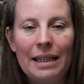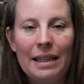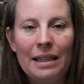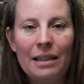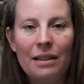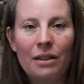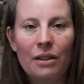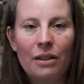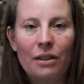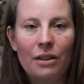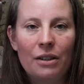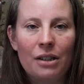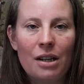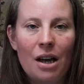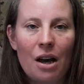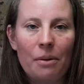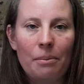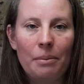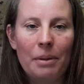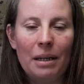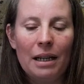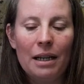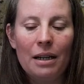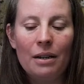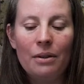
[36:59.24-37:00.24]
link her
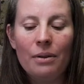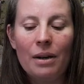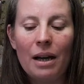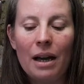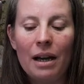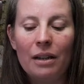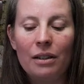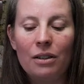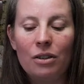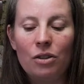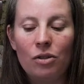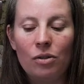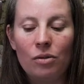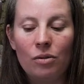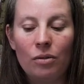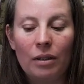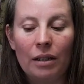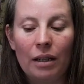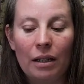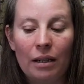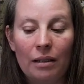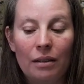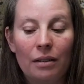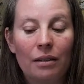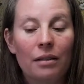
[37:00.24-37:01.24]
down below and you
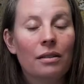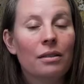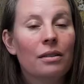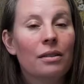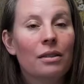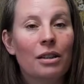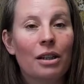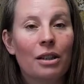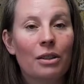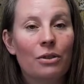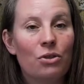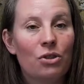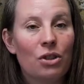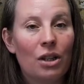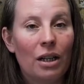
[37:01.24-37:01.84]
can go